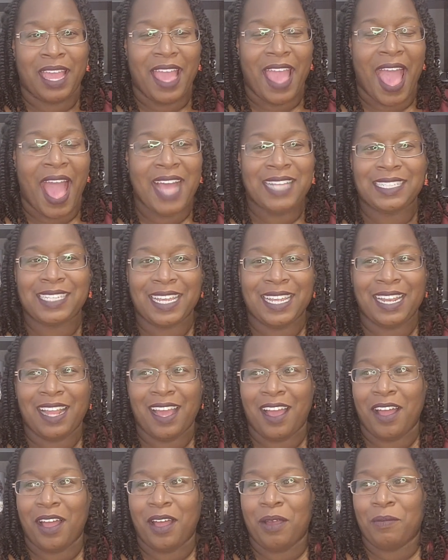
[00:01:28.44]
asking
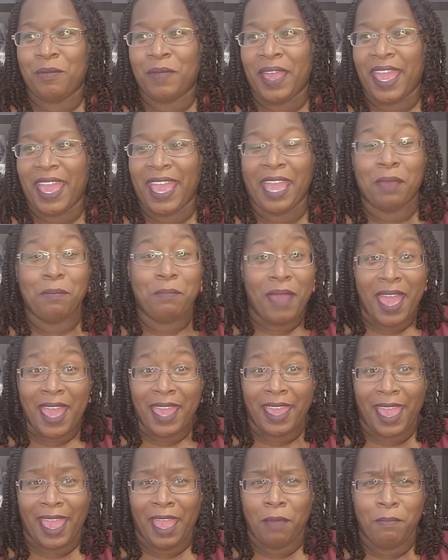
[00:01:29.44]
Aunt
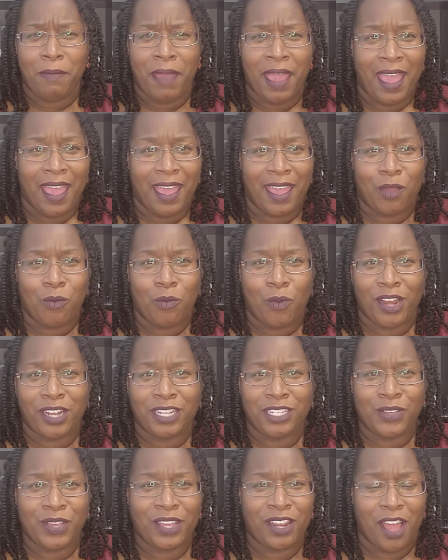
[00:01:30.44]
Meg, where
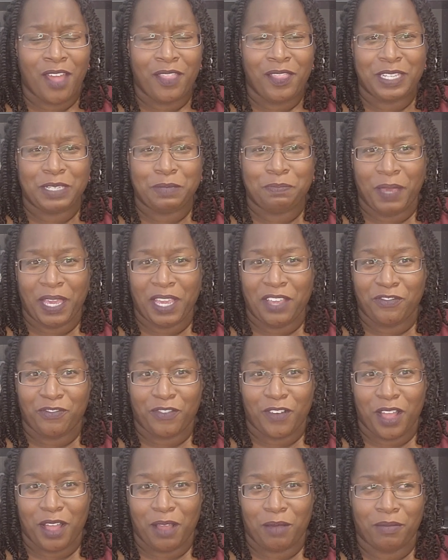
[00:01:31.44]
did you get all this beef
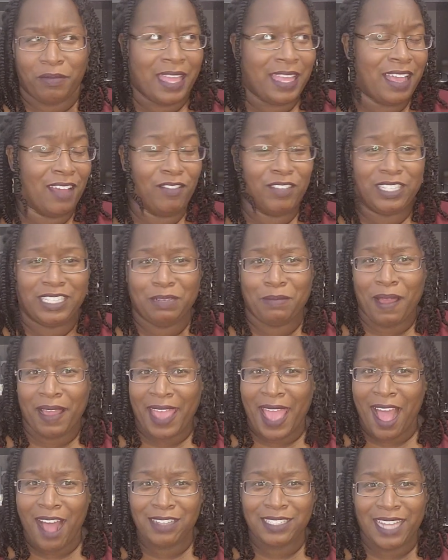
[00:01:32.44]
from? Have you seen my
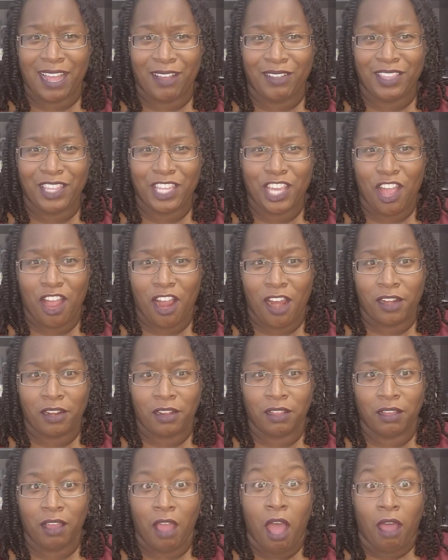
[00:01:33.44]
cows out in the yard?
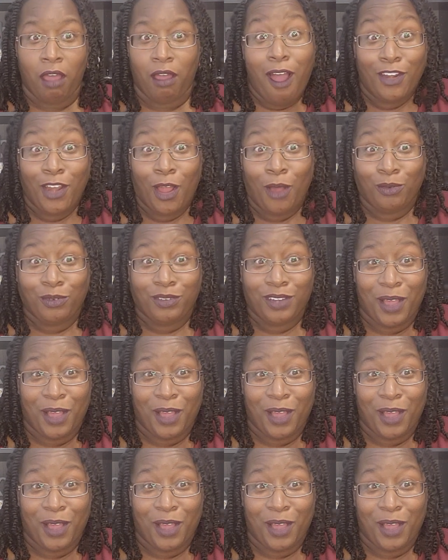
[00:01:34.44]
No.